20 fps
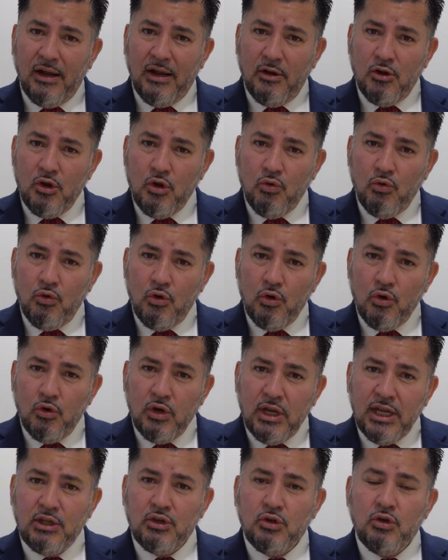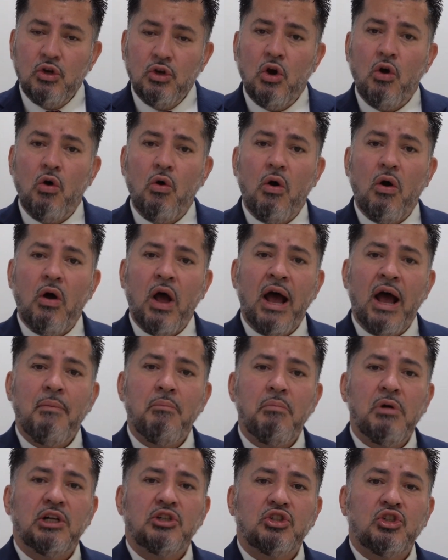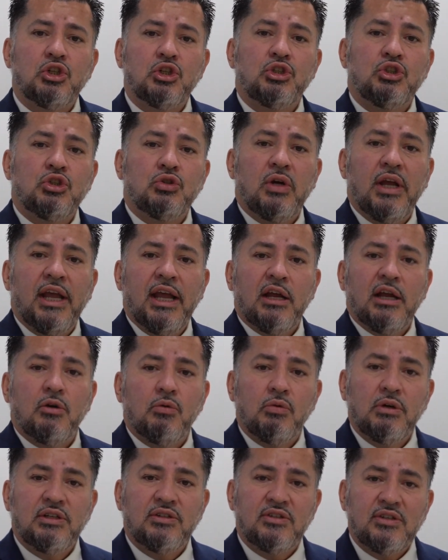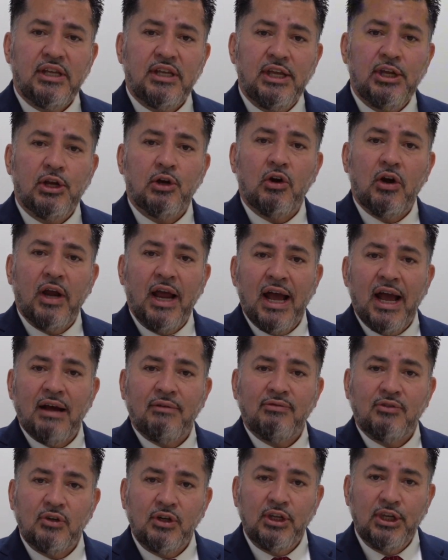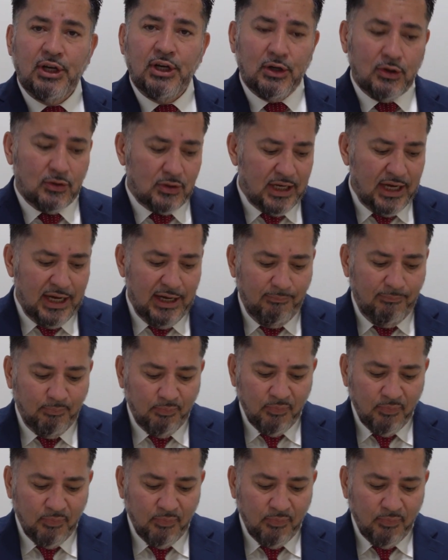you need to know how much could you increase year after year. Okay,